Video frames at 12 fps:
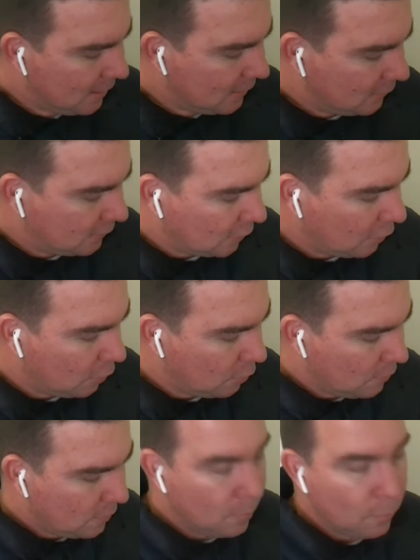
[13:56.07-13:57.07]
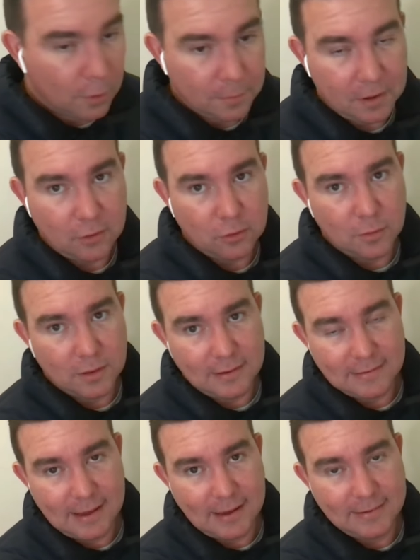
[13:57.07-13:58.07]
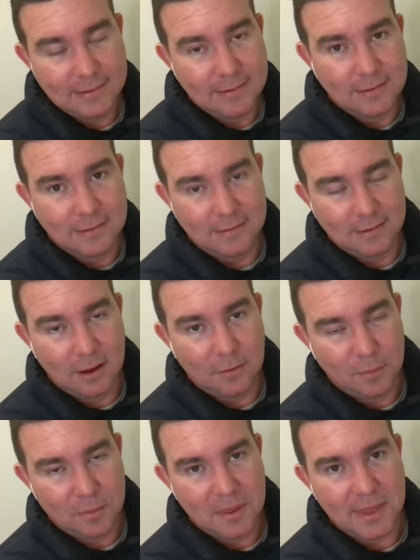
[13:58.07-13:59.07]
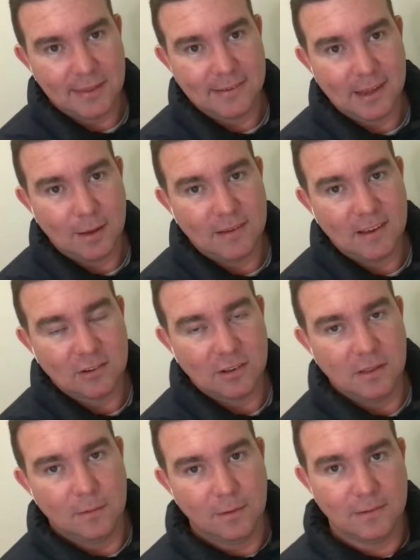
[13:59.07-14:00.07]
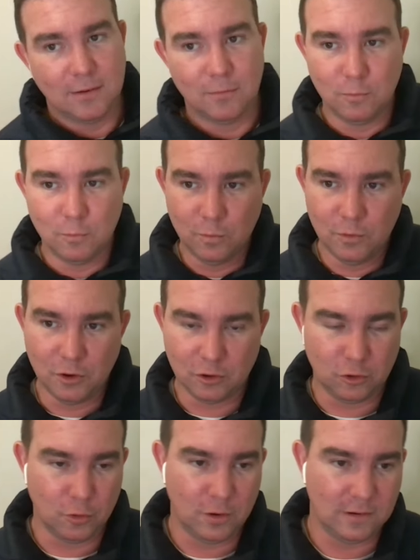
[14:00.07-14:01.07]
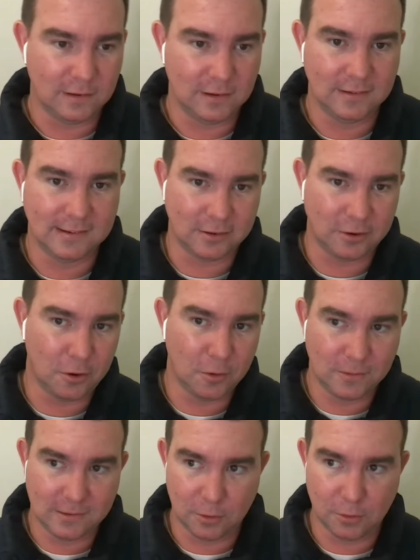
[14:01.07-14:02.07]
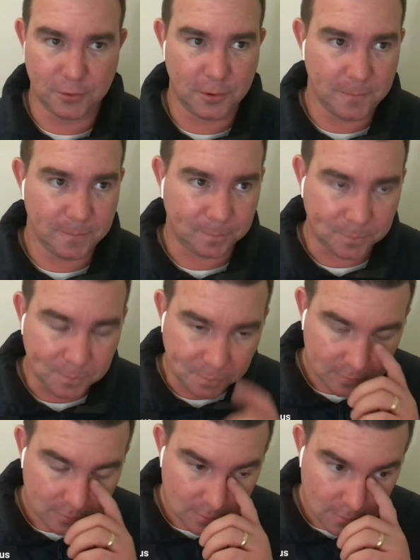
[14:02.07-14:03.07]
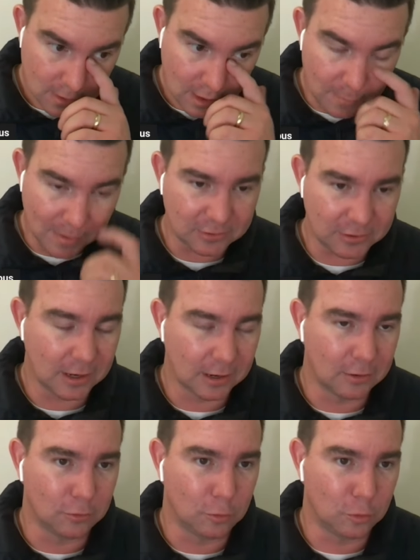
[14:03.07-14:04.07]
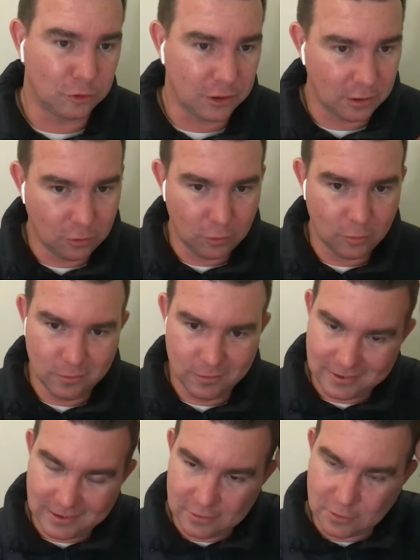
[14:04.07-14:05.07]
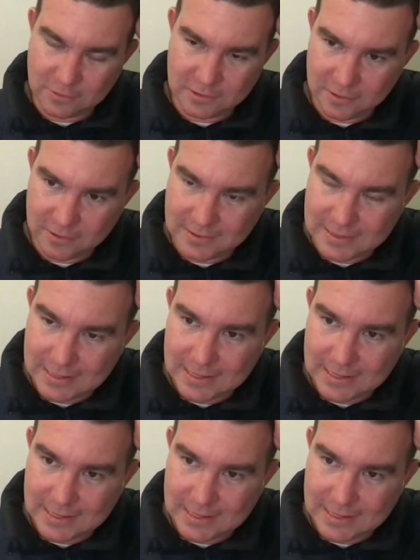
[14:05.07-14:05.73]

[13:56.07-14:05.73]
So what I'm going to do with these cases, because, yeah, these games actually, because they're notoriously slow sell-through, I'm actually going to launch a new TikTok series